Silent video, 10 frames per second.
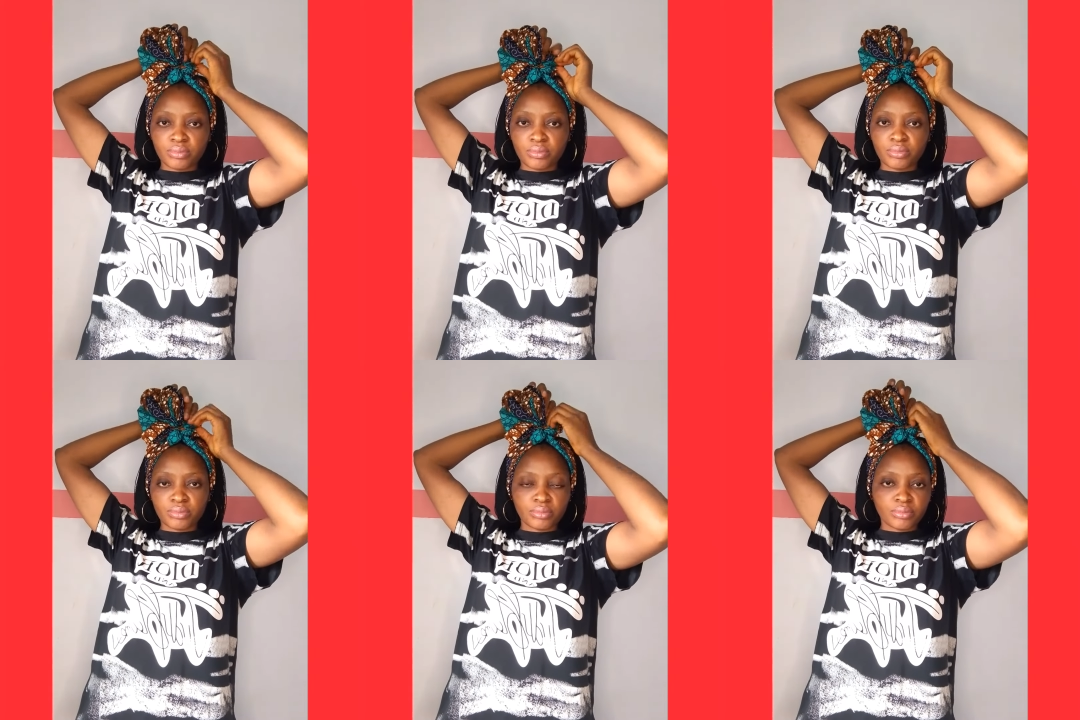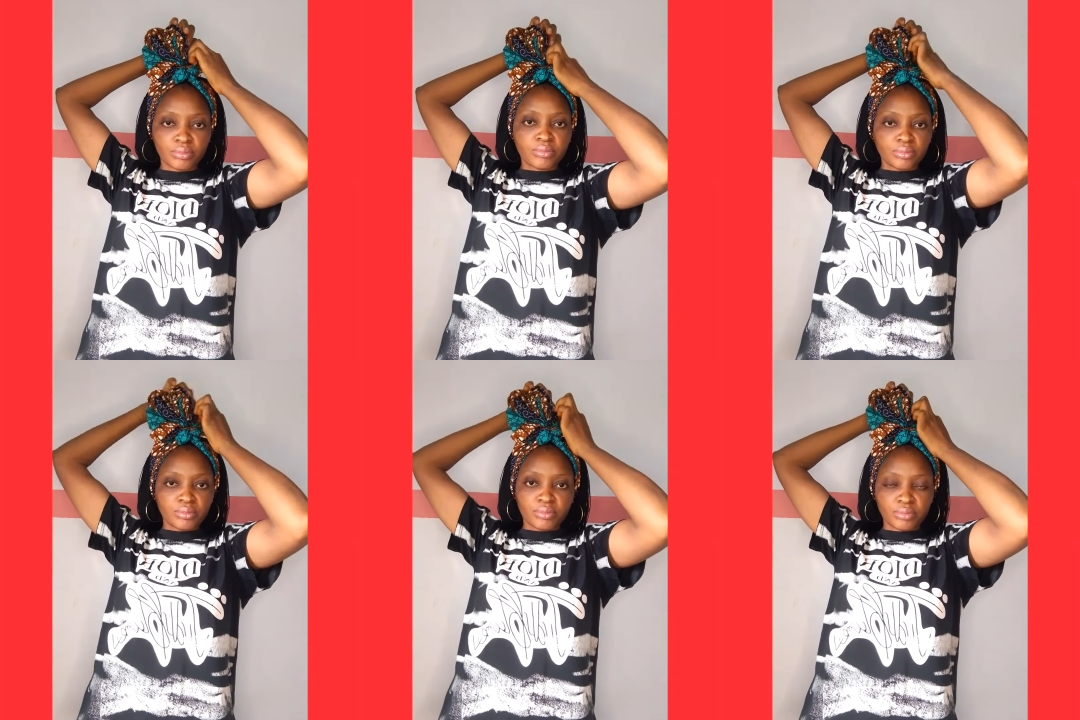Then you
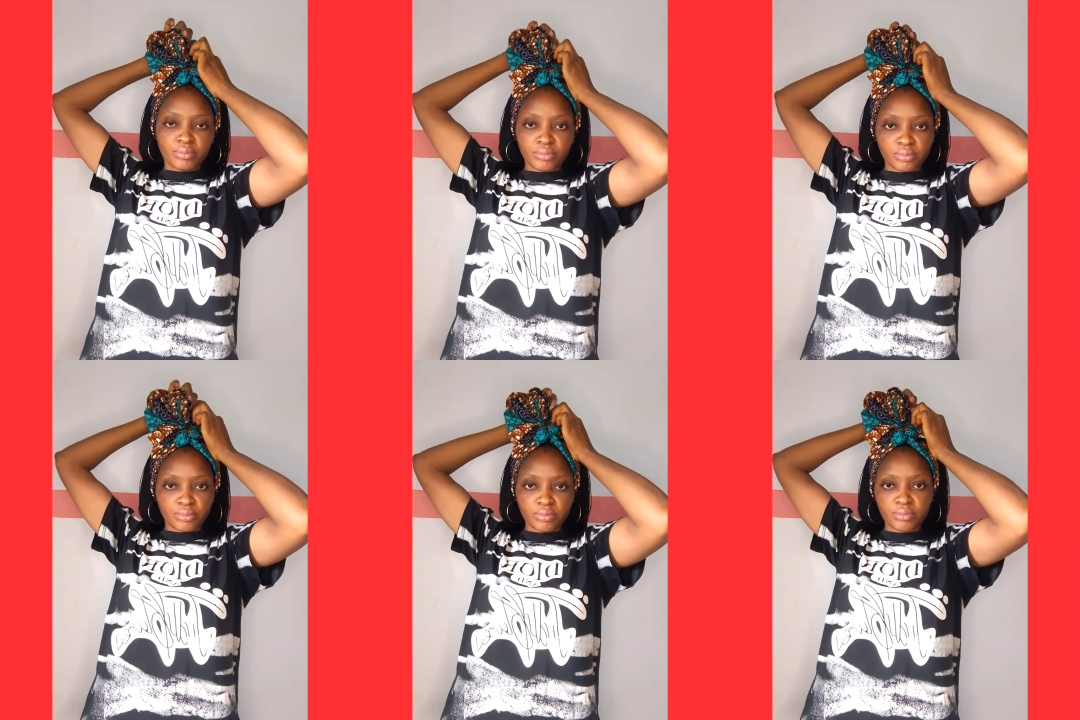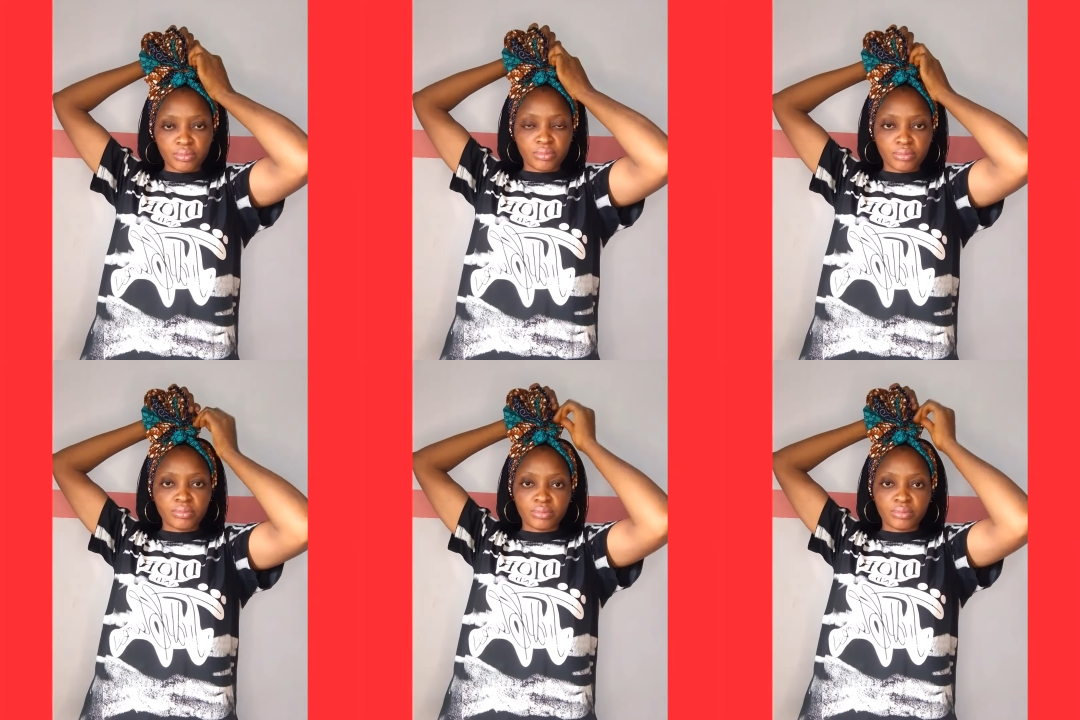can go out rocking